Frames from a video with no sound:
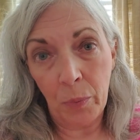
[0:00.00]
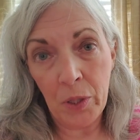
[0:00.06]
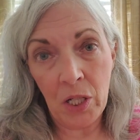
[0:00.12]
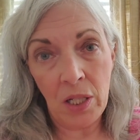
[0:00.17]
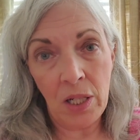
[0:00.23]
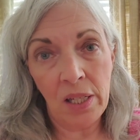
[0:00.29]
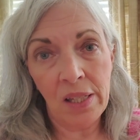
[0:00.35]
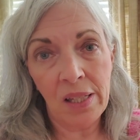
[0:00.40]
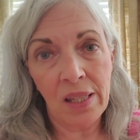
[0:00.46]
She
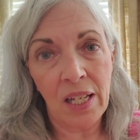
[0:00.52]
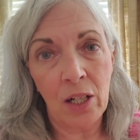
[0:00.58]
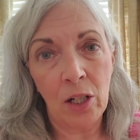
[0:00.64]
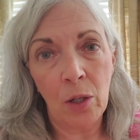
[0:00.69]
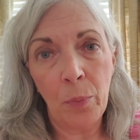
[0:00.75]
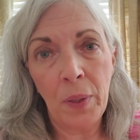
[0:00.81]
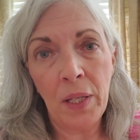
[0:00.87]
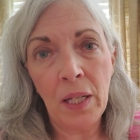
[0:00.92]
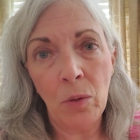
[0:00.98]
needs
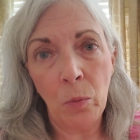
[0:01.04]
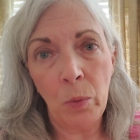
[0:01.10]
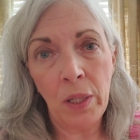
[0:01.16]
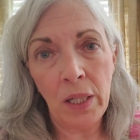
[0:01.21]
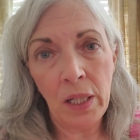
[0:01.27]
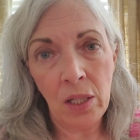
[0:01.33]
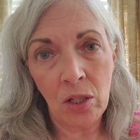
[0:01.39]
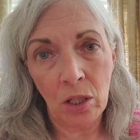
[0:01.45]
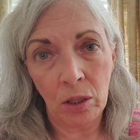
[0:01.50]
therapy, and we
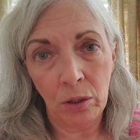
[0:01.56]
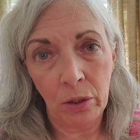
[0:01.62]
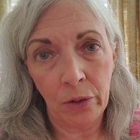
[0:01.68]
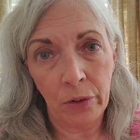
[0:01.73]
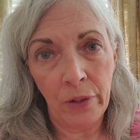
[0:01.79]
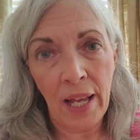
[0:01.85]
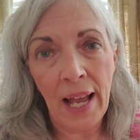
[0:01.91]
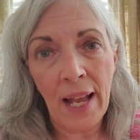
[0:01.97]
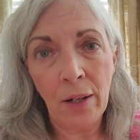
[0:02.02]
need to
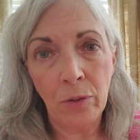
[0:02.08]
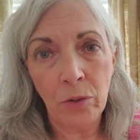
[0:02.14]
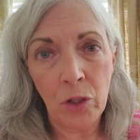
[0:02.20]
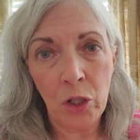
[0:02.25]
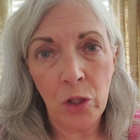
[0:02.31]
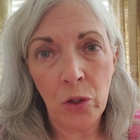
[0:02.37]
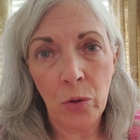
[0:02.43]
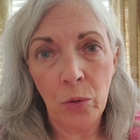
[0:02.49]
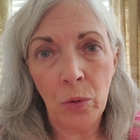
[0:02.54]
learn how
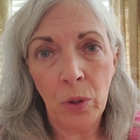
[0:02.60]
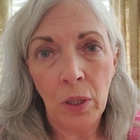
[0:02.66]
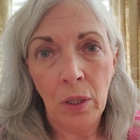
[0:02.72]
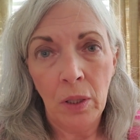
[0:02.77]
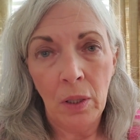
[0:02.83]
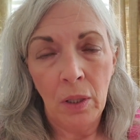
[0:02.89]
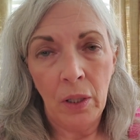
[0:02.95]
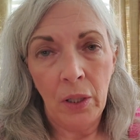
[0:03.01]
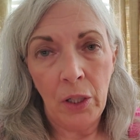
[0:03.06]
to,
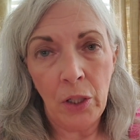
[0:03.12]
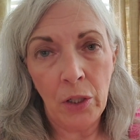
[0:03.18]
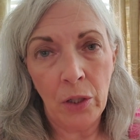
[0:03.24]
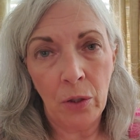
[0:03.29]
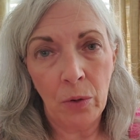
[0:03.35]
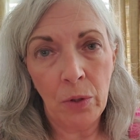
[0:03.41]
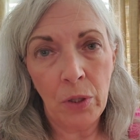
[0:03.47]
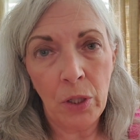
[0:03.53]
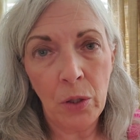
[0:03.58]
you
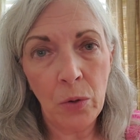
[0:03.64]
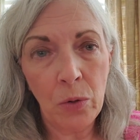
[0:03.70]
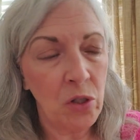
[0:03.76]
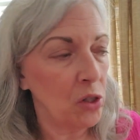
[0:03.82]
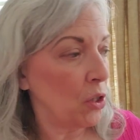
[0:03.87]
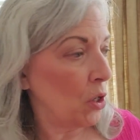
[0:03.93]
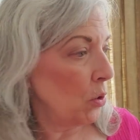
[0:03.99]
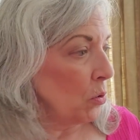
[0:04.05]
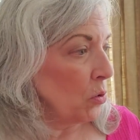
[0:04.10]
know,
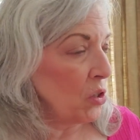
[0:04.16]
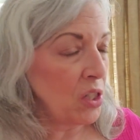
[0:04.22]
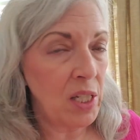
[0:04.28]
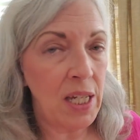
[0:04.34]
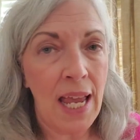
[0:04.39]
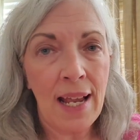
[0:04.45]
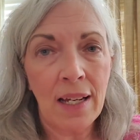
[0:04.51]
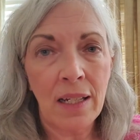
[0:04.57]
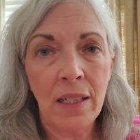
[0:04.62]
use those
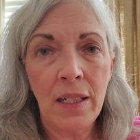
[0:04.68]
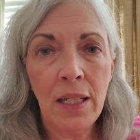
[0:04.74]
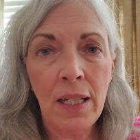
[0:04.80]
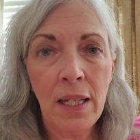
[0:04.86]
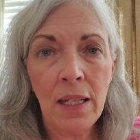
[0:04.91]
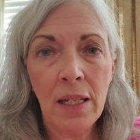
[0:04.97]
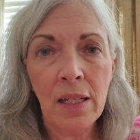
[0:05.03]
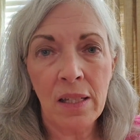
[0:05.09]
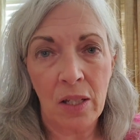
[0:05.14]

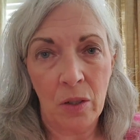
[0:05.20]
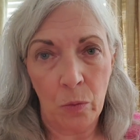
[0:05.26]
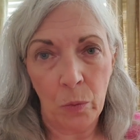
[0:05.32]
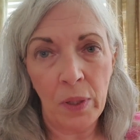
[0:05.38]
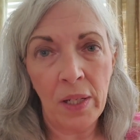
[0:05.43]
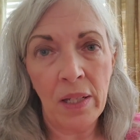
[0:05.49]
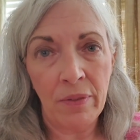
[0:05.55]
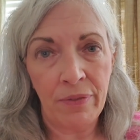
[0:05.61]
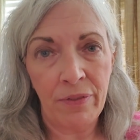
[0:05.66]
techniques and
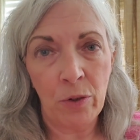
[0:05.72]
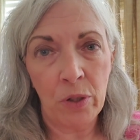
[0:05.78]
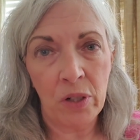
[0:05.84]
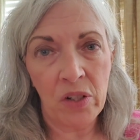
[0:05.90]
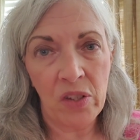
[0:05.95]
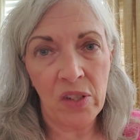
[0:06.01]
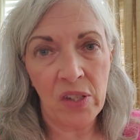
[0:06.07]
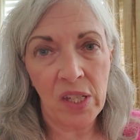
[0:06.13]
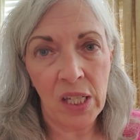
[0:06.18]

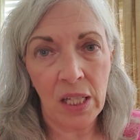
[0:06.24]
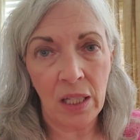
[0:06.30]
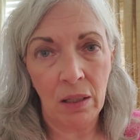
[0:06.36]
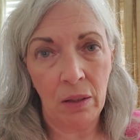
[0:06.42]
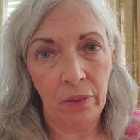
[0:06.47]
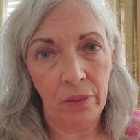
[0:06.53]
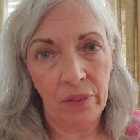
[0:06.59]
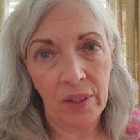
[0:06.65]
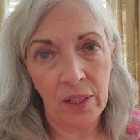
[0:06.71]
reinforce the
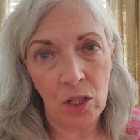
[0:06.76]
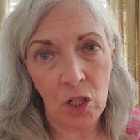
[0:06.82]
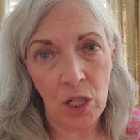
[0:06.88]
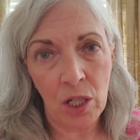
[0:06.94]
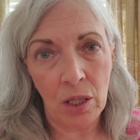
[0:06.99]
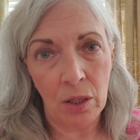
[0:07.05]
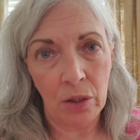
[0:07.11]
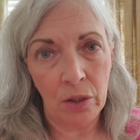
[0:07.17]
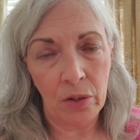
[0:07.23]
skills that
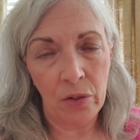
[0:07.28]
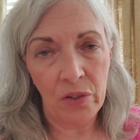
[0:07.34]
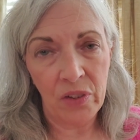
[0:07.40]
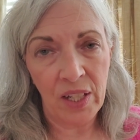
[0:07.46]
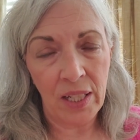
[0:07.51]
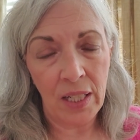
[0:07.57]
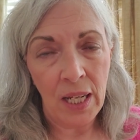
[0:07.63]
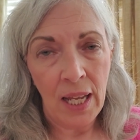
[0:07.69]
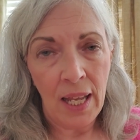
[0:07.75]
she learns.
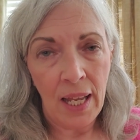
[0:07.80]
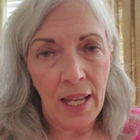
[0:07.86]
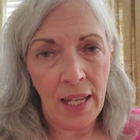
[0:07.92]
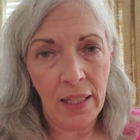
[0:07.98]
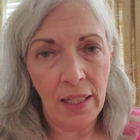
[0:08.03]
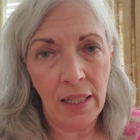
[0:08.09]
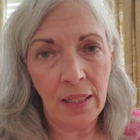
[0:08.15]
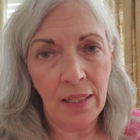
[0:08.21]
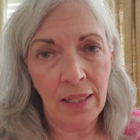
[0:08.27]
And
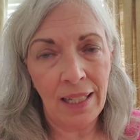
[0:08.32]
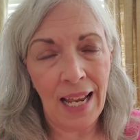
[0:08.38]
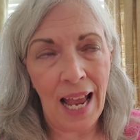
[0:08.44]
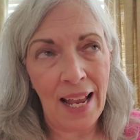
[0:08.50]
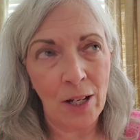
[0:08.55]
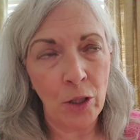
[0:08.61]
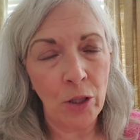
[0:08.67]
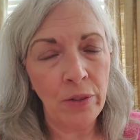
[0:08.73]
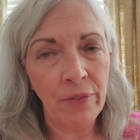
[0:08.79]
and it,
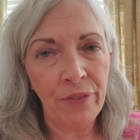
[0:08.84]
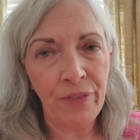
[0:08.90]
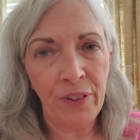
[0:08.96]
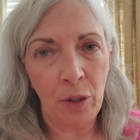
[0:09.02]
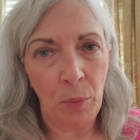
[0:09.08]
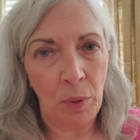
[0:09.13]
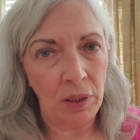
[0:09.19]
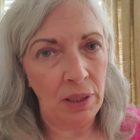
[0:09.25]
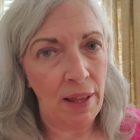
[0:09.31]
I couldn't
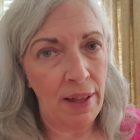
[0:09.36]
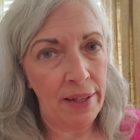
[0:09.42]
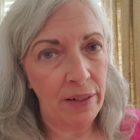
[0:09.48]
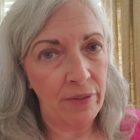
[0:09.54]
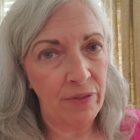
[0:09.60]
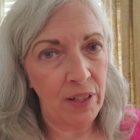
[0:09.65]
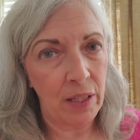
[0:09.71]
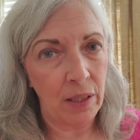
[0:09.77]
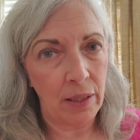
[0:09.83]
film a lot of it.